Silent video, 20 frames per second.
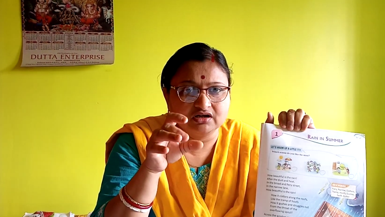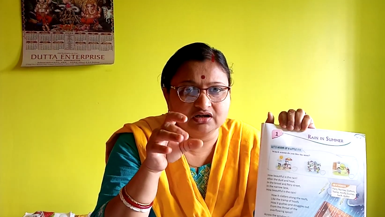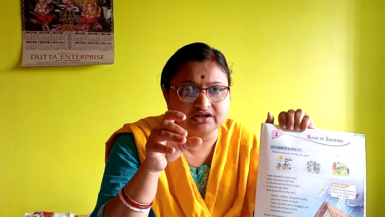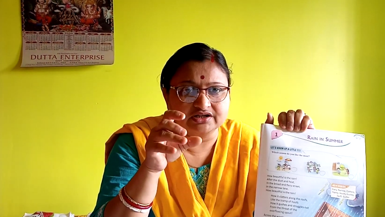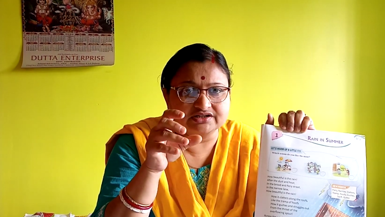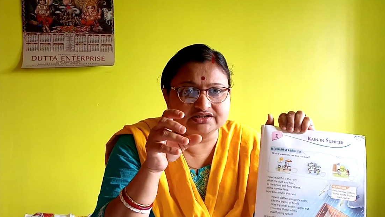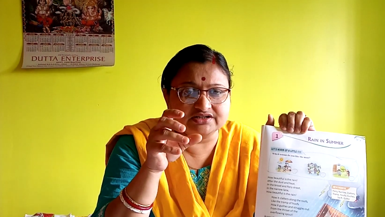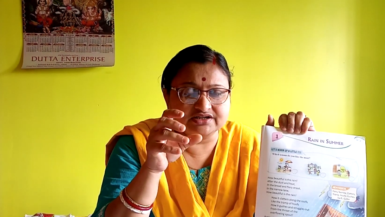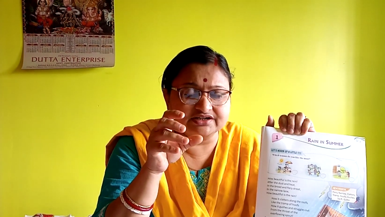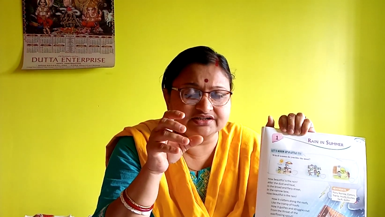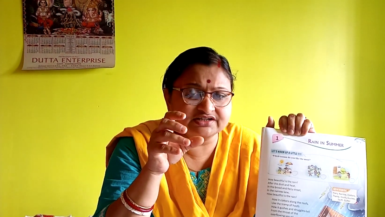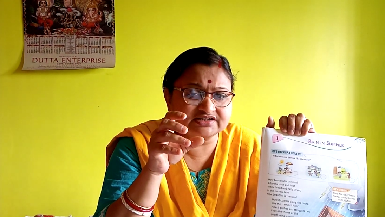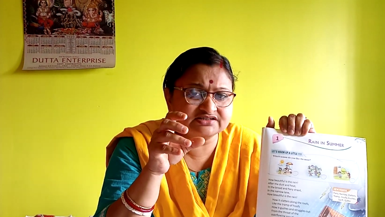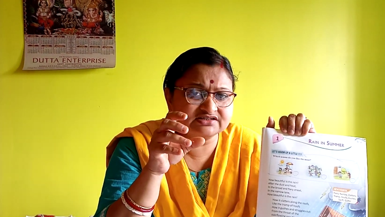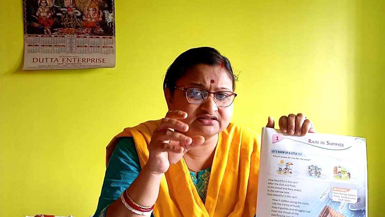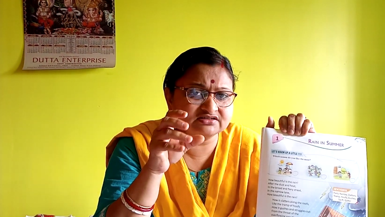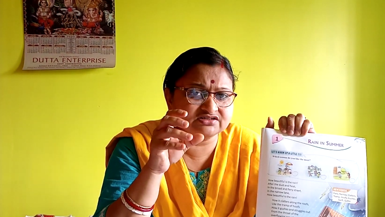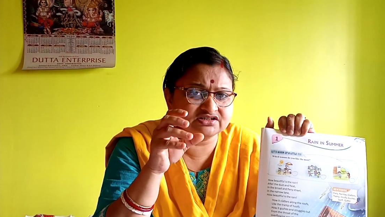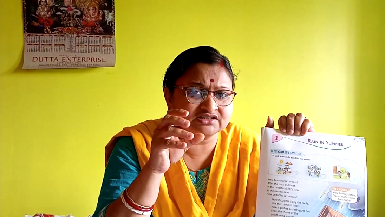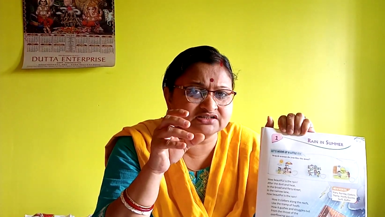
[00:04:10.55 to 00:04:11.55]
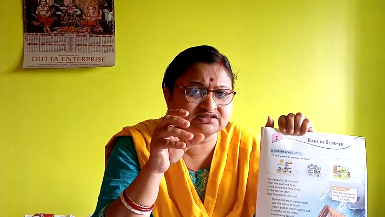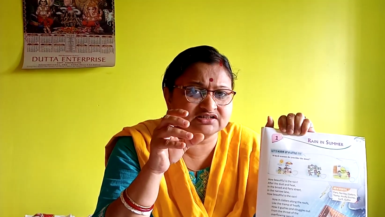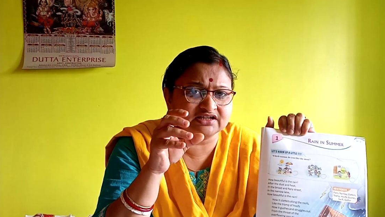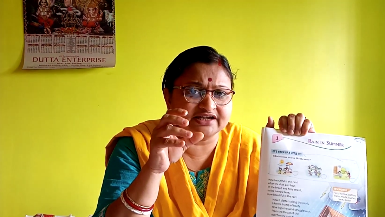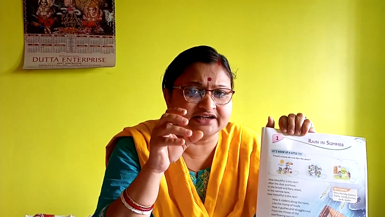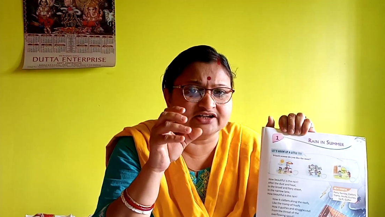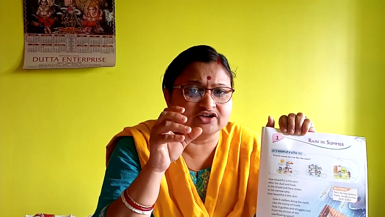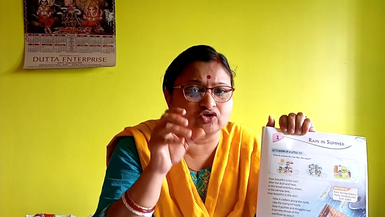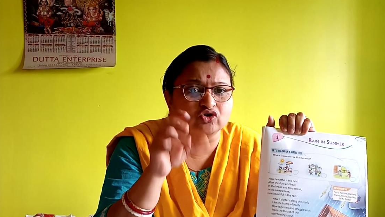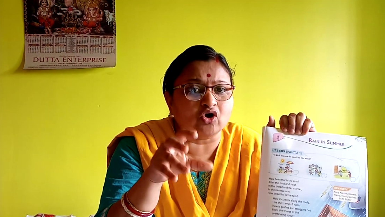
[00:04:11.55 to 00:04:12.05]
It is just
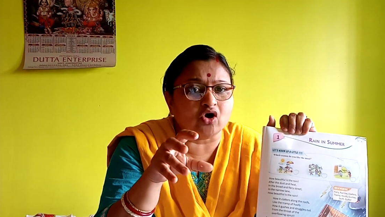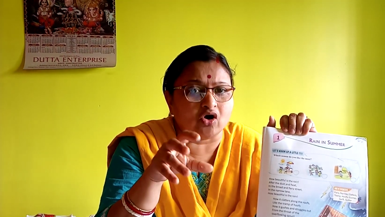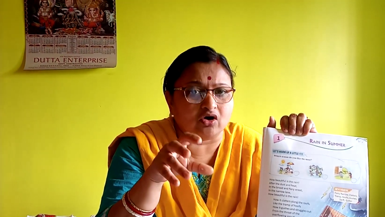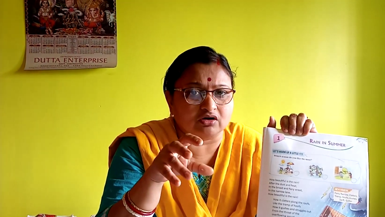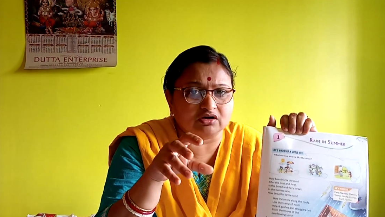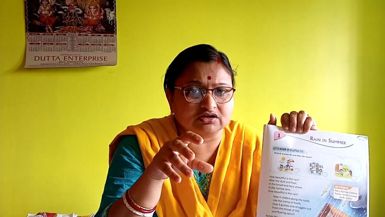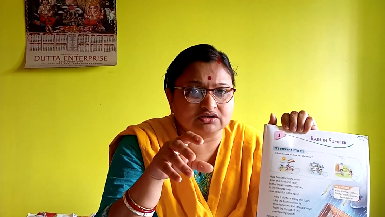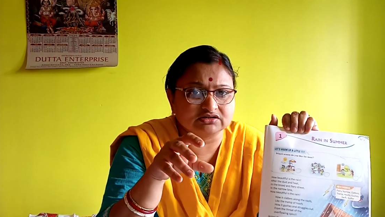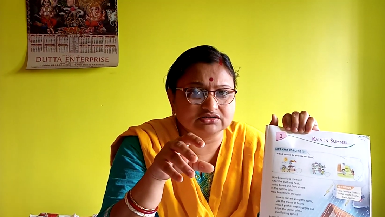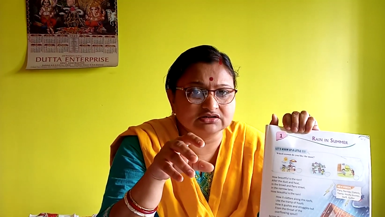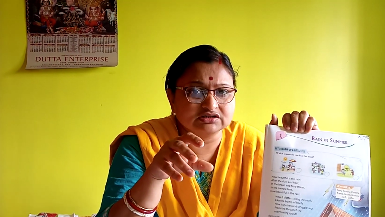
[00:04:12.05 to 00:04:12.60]
like rock.